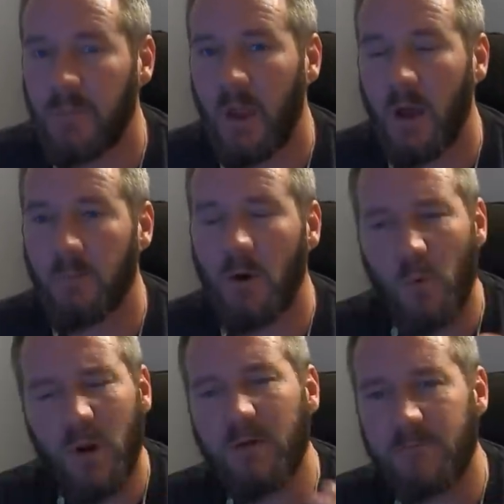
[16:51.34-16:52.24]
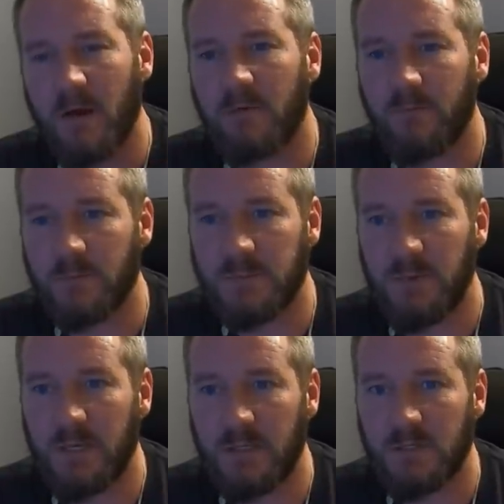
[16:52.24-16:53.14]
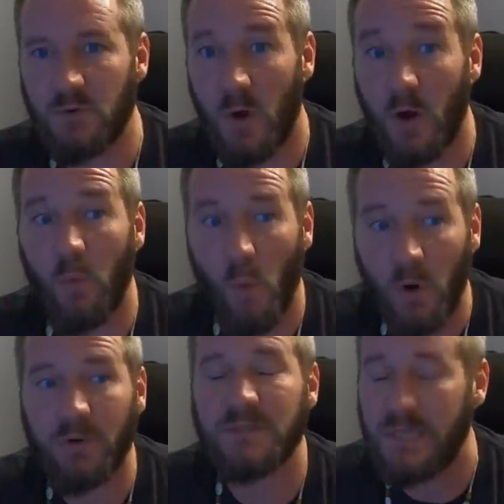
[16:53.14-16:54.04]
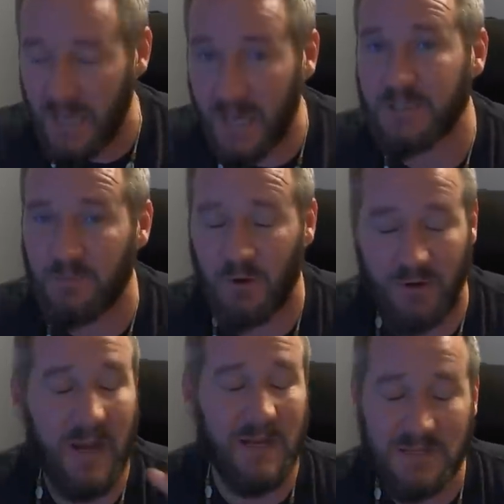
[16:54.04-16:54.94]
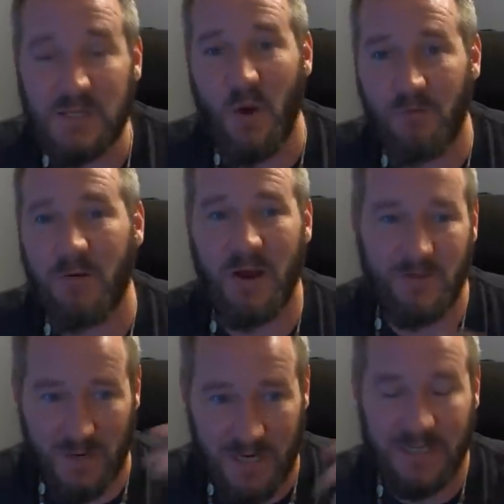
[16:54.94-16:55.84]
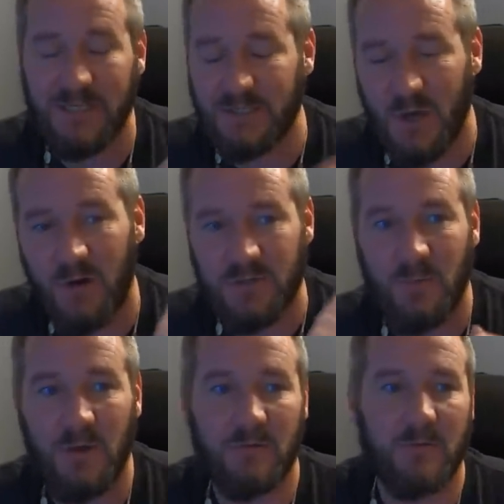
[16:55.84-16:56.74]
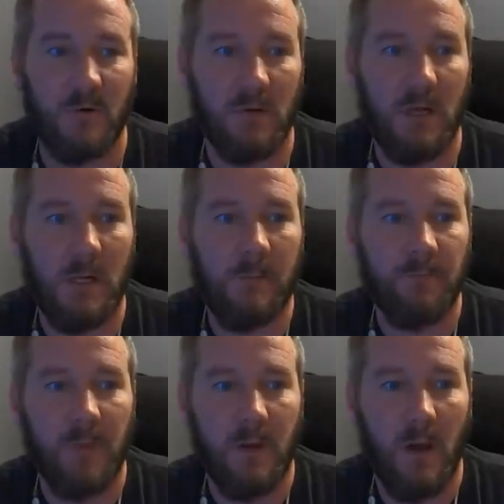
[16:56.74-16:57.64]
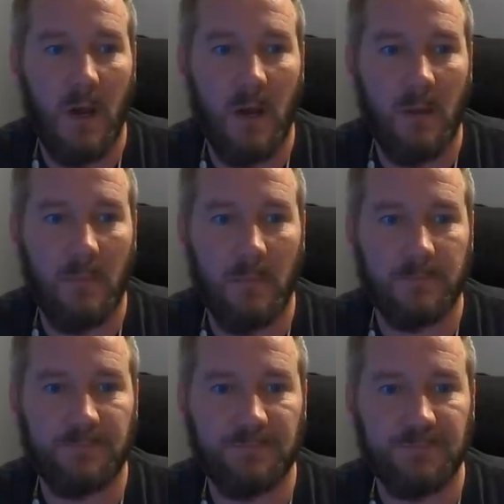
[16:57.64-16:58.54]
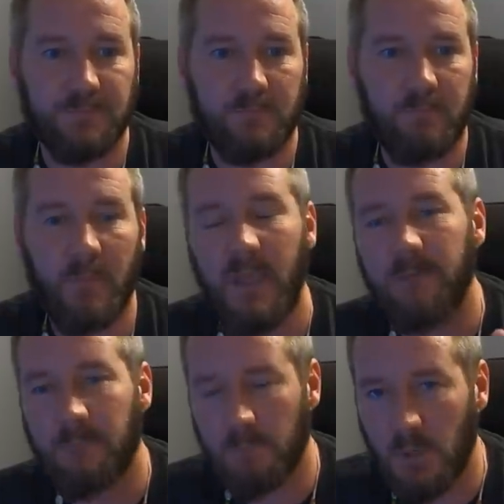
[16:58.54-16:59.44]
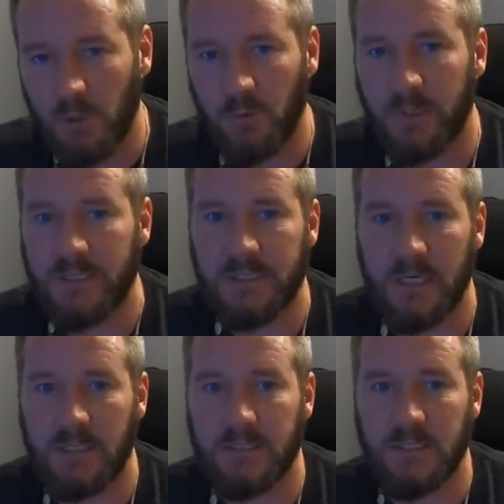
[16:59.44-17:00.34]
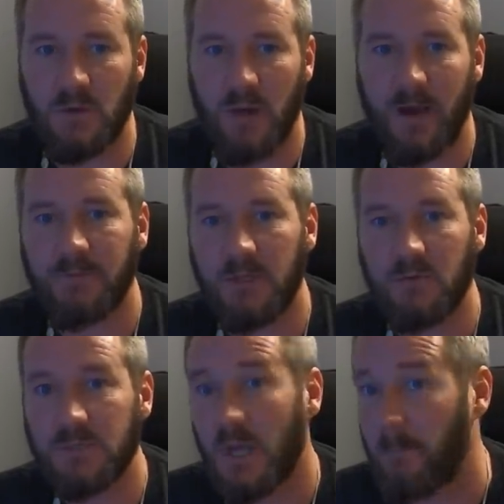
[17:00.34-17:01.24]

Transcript: Uh, but what I found from speaking to a warranty expert, and I did go find one, and I did talk to him on the phone, um, if Mercury says you have to use